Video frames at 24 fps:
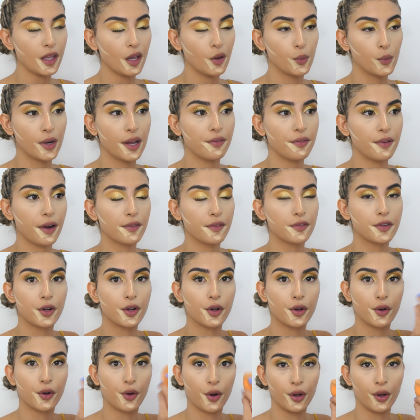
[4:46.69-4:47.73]
whenever I've
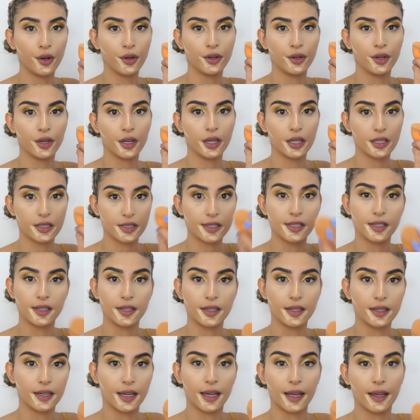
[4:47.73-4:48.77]
gone
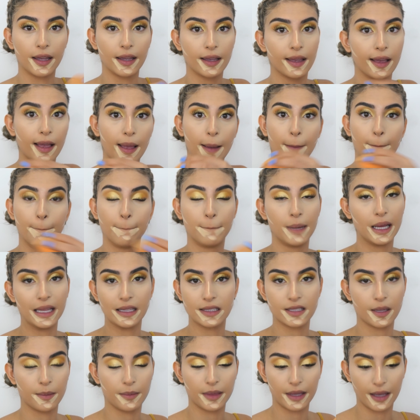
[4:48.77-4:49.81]
to like blend
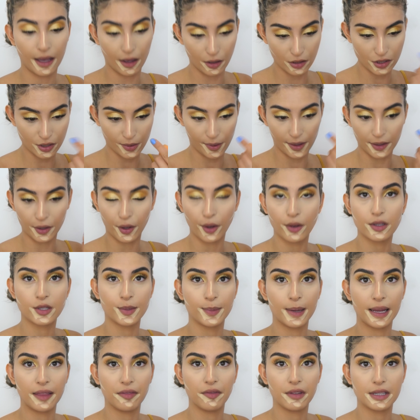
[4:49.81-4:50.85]
something out, so I'd go to
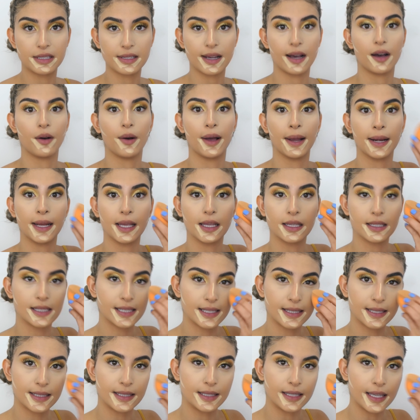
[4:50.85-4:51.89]
blend this out and it
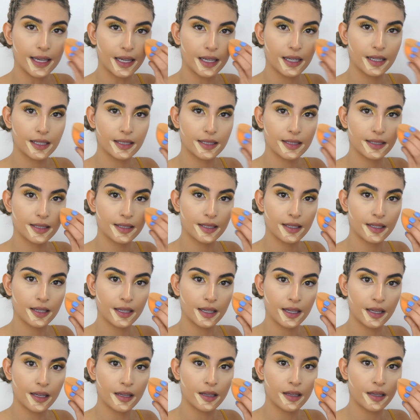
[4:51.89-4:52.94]
sticks
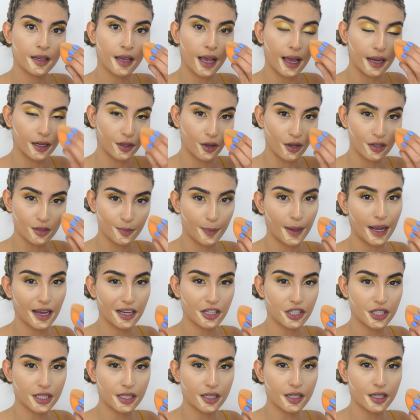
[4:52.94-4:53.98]
and goes
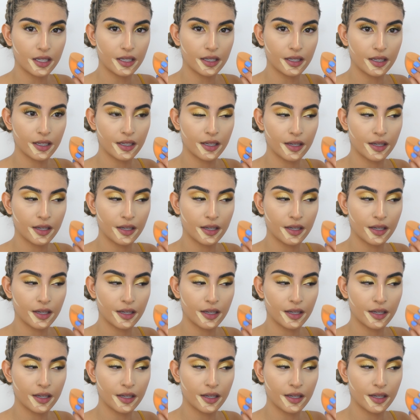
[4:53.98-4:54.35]
patchy.